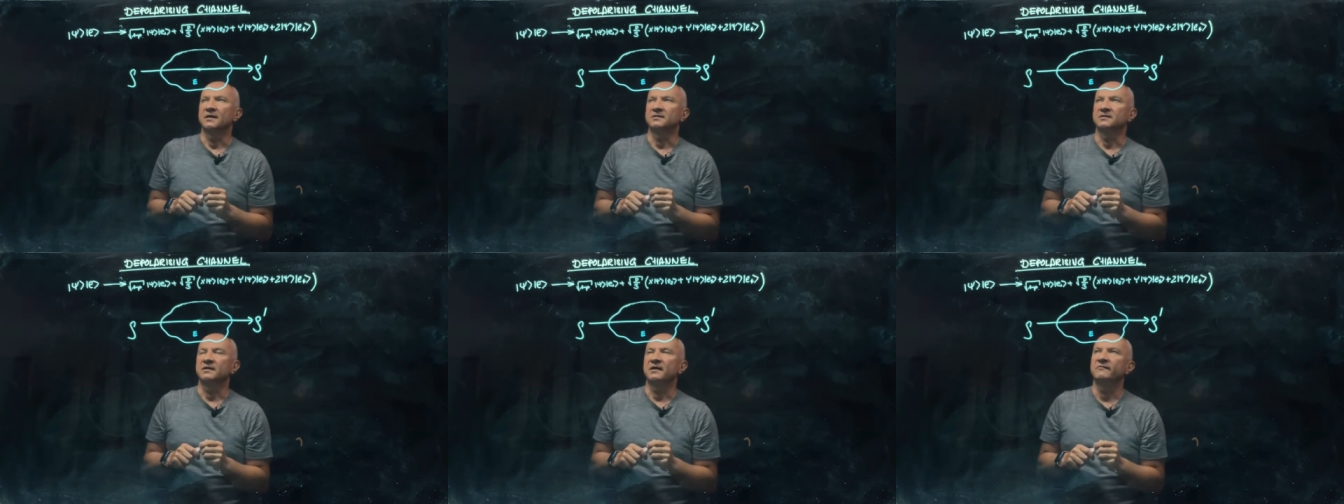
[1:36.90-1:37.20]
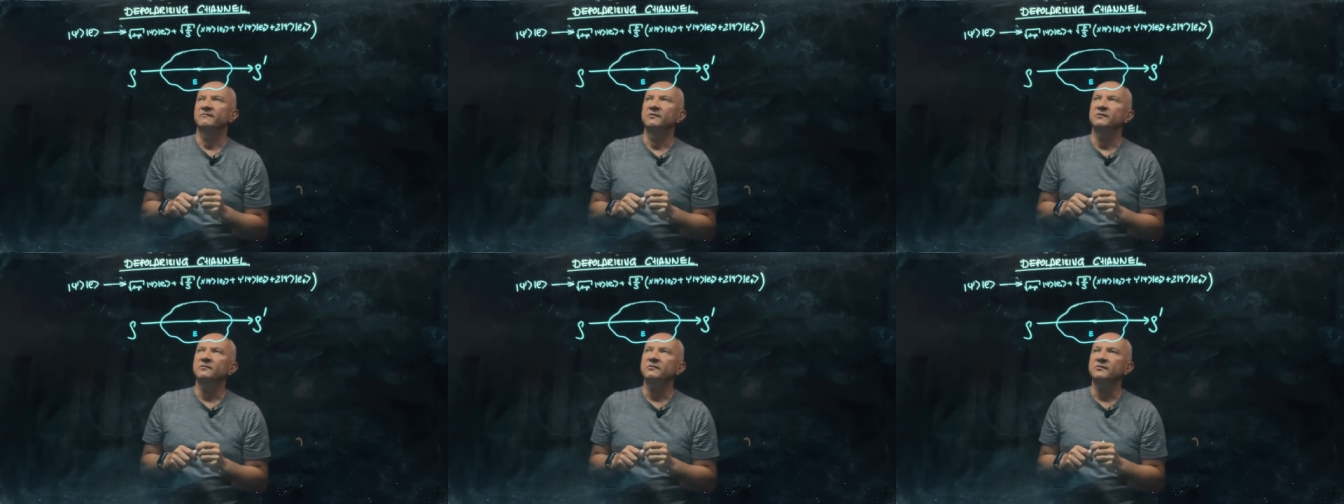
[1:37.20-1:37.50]

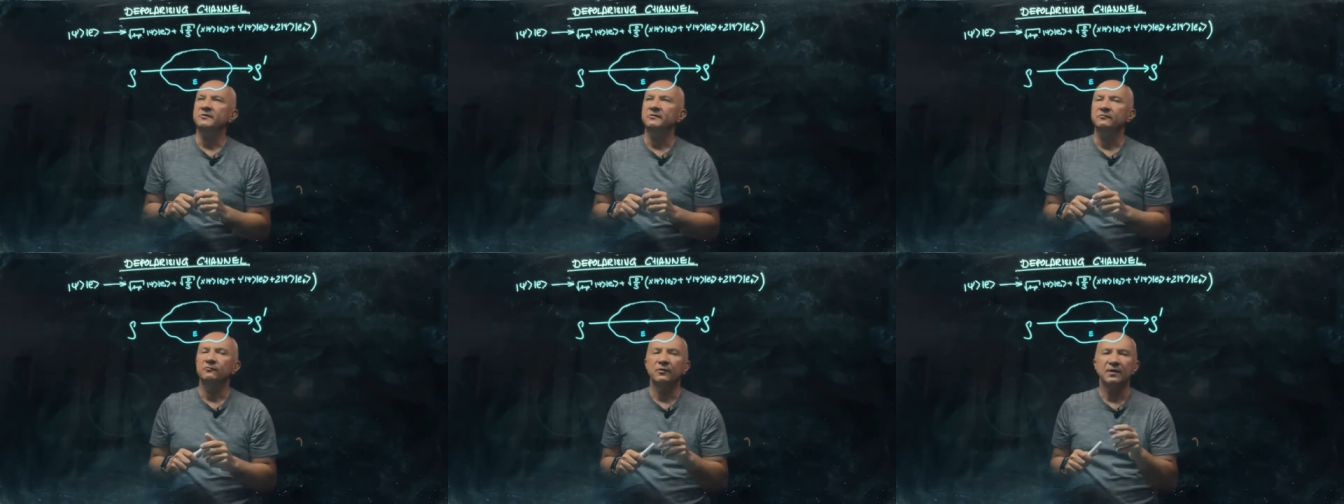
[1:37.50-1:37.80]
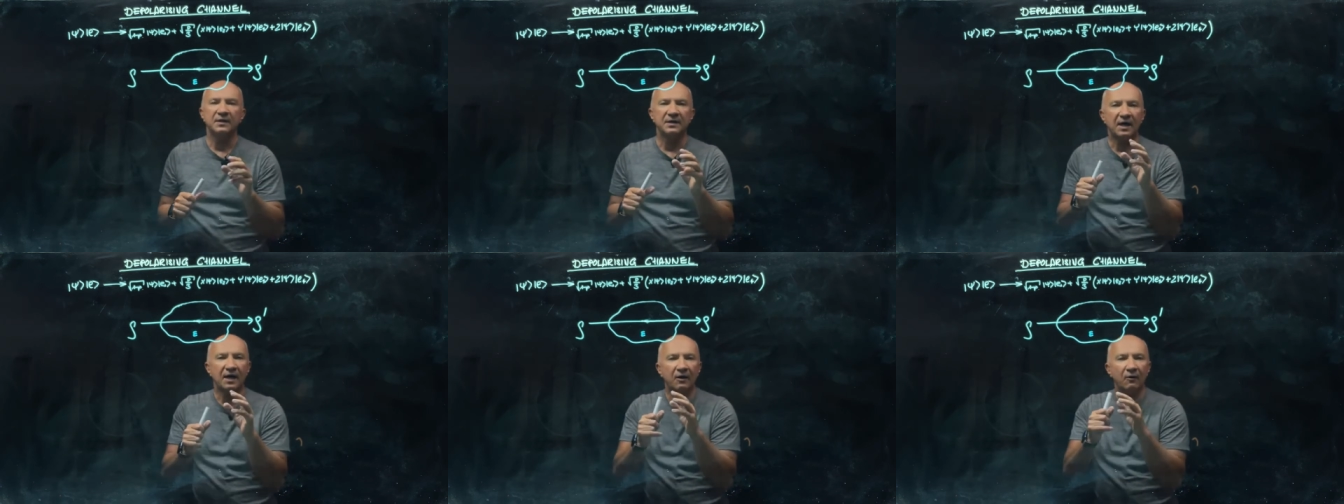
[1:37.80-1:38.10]
evolution
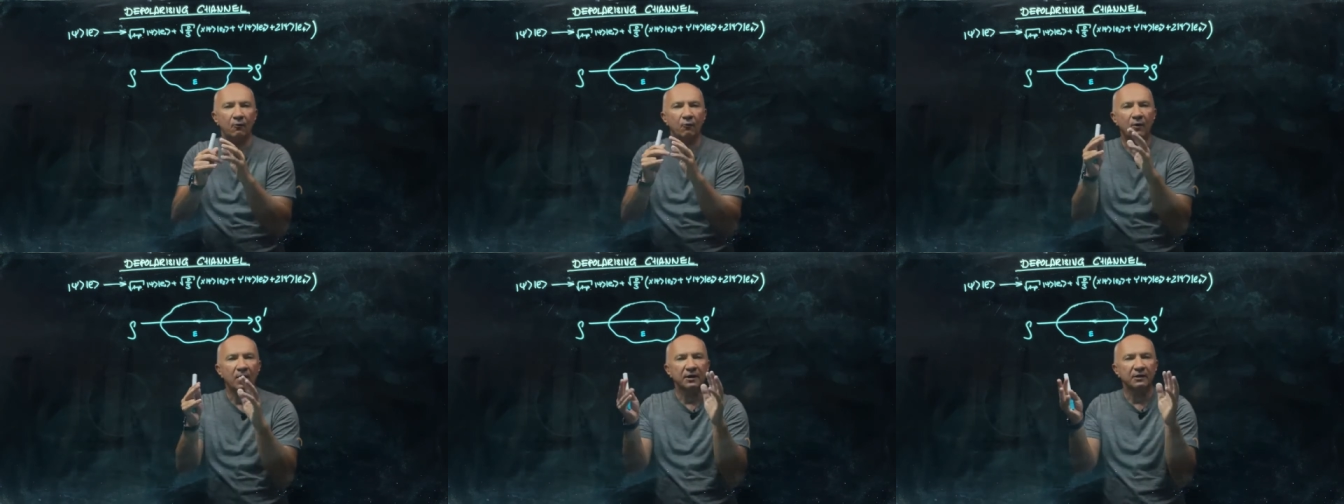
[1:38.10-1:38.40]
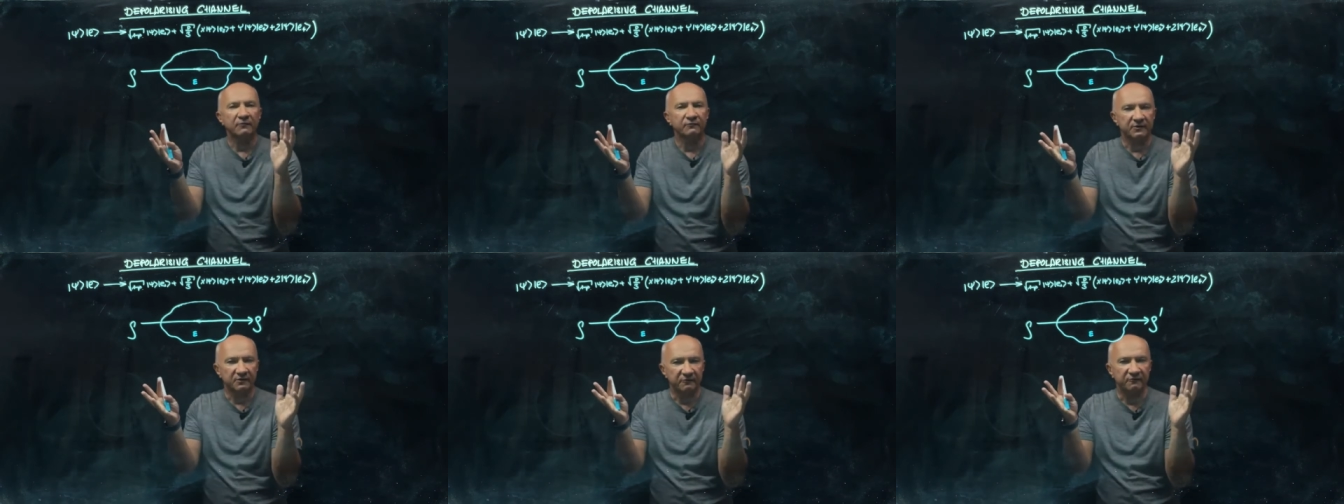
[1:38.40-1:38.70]
when one
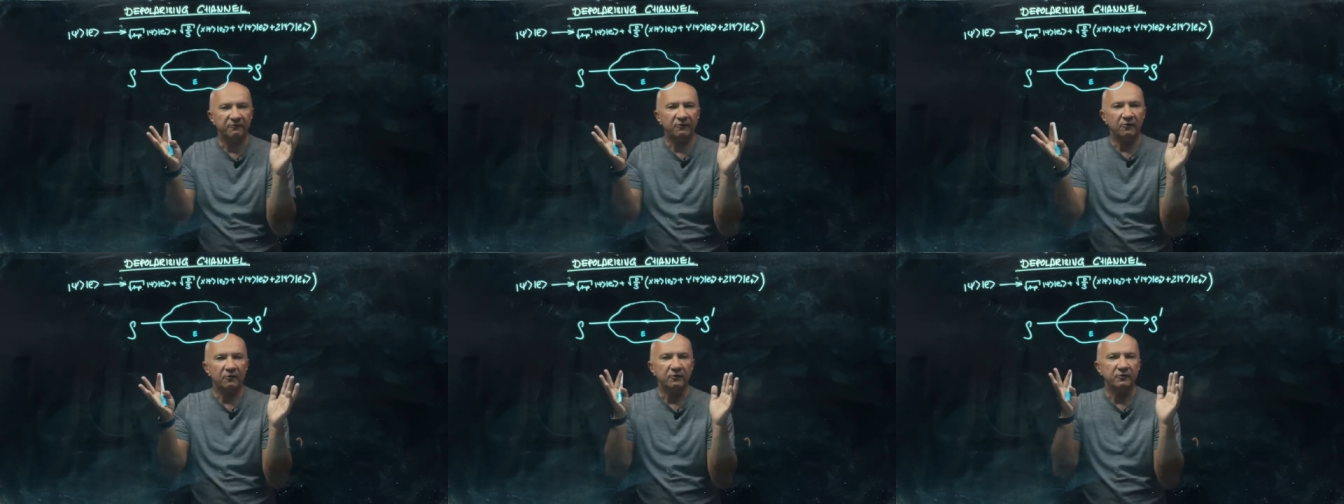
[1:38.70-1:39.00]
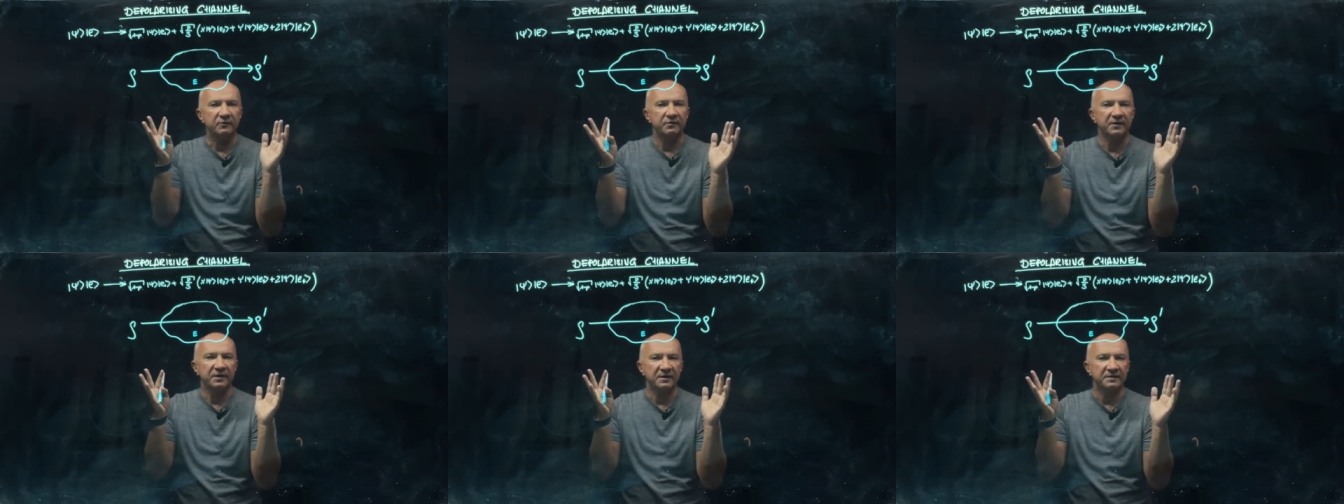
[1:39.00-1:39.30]
of the four
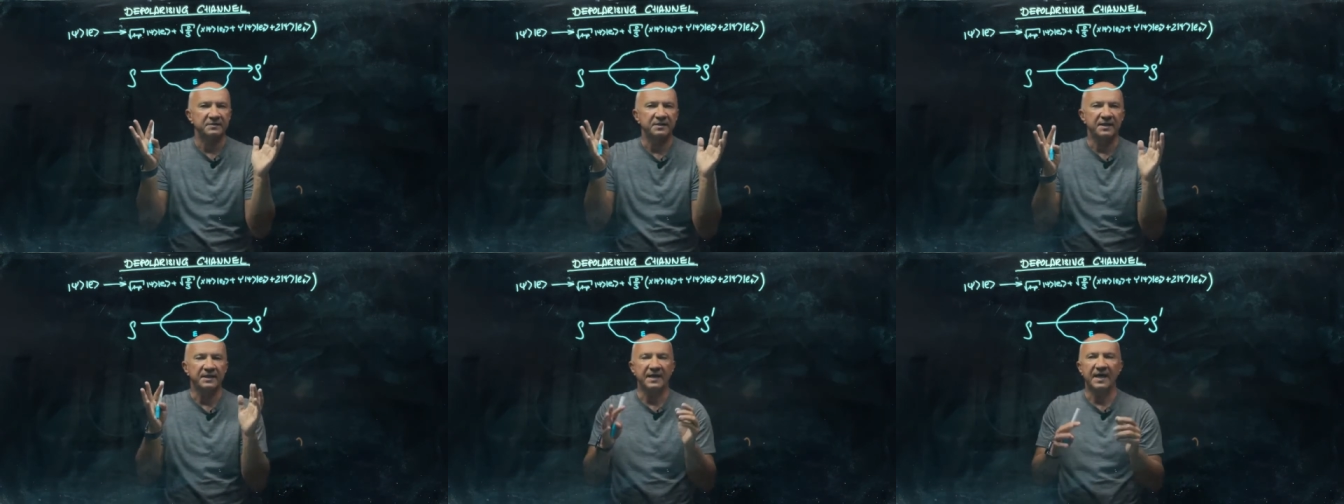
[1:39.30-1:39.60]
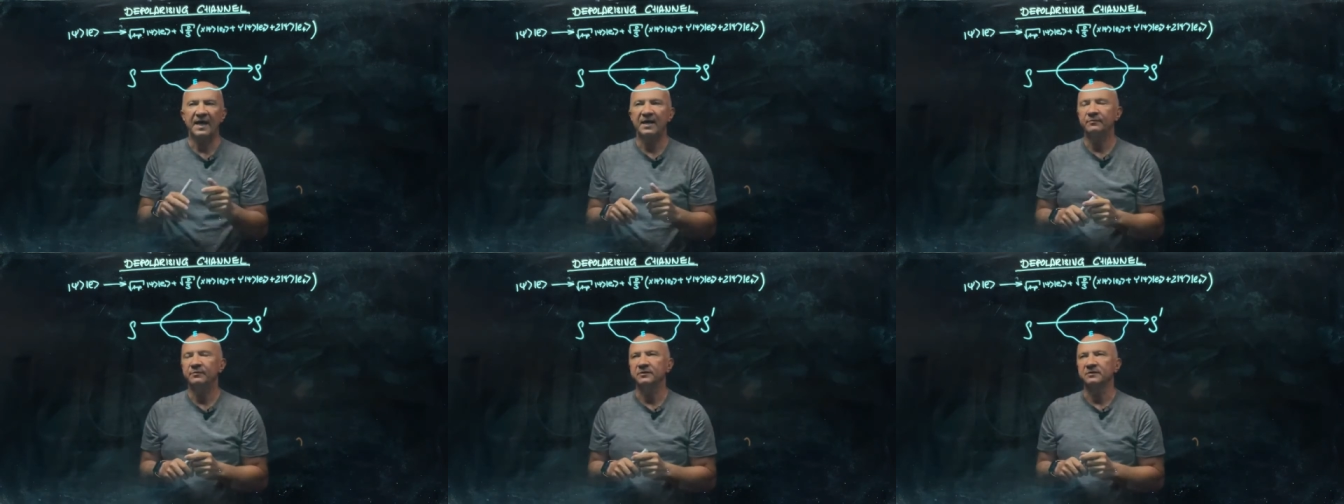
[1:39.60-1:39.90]
things can
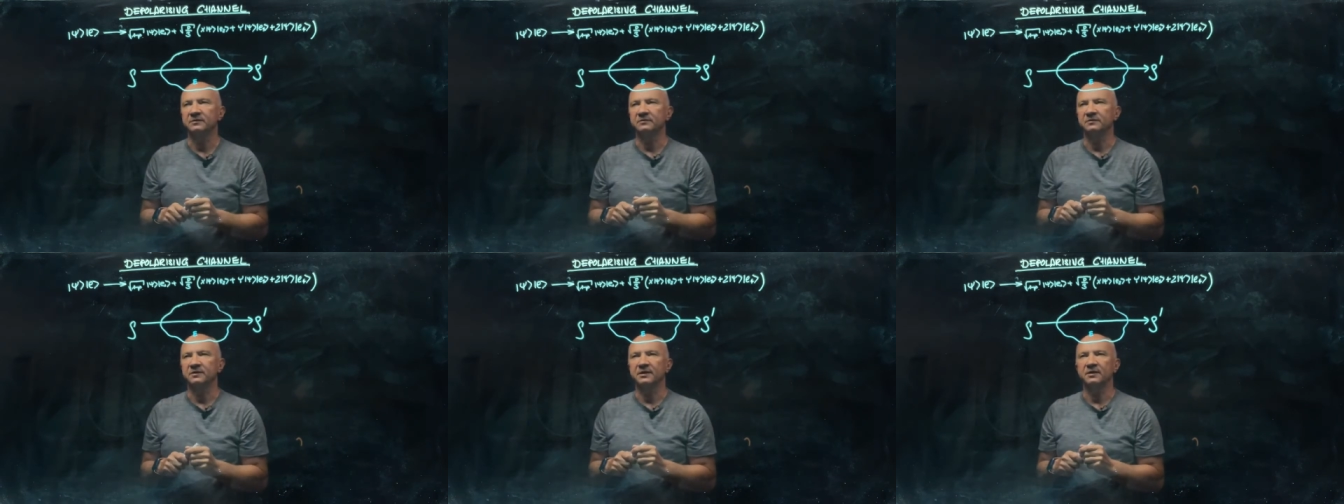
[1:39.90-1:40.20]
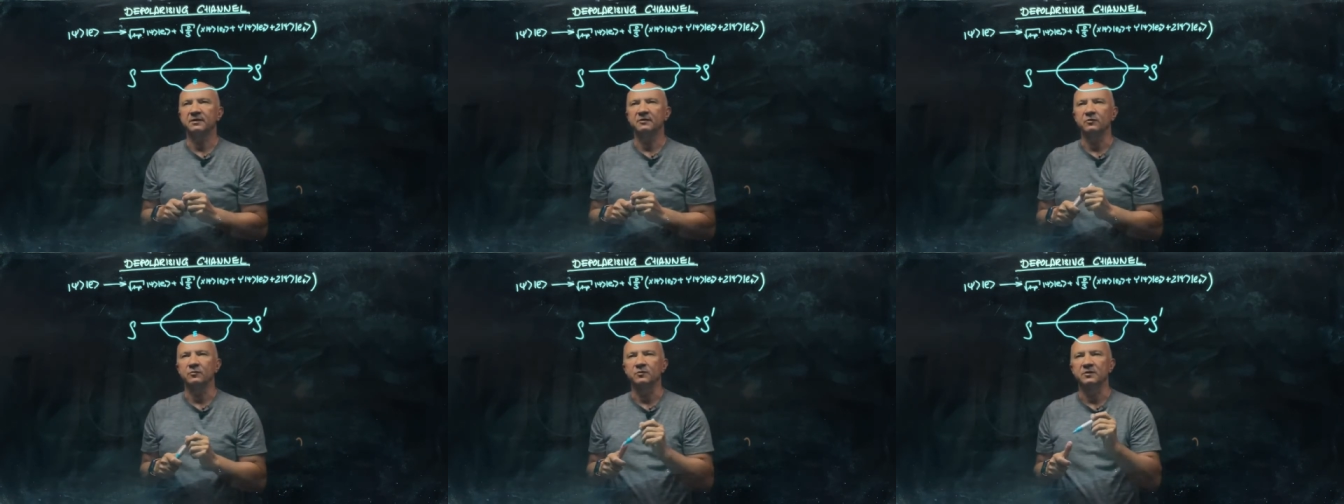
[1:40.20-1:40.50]
happen to the
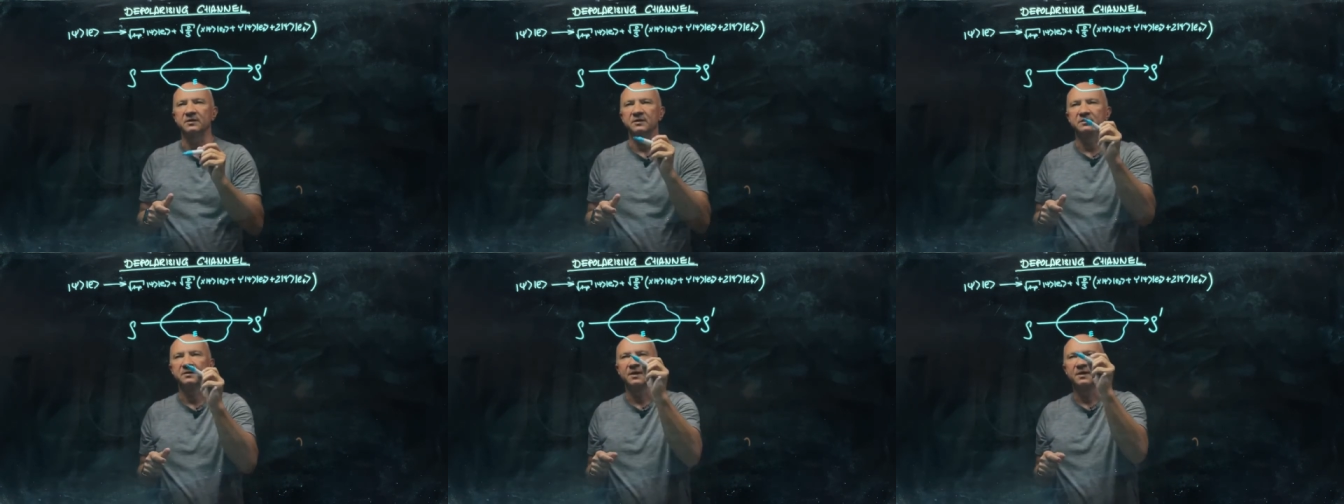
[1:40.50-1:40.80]
qubit,